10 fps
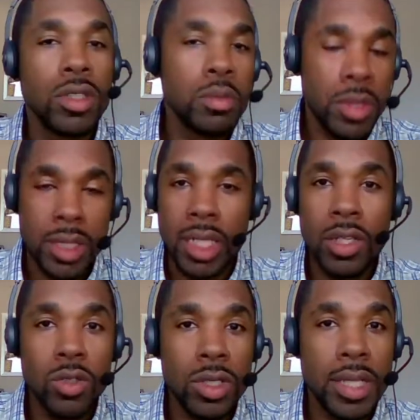some
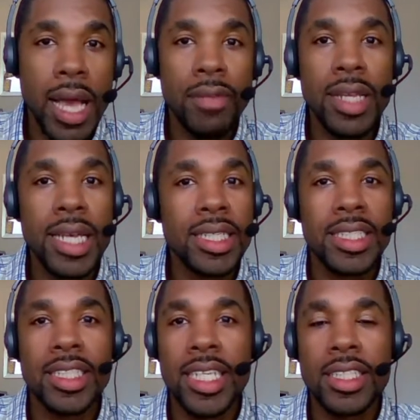clinical staff, they
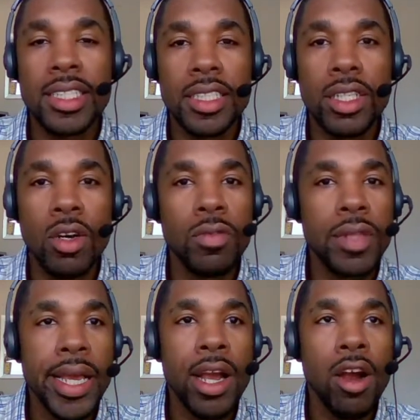just
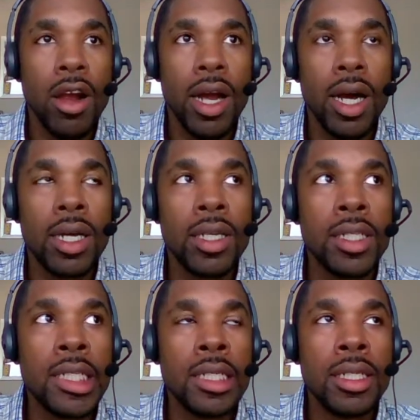
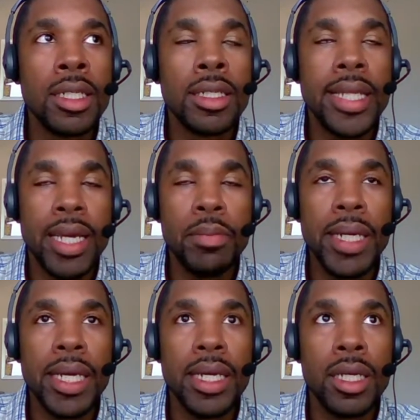they can
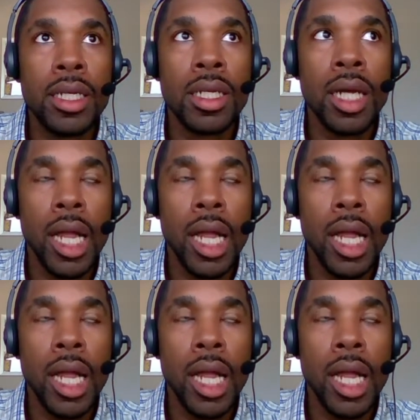be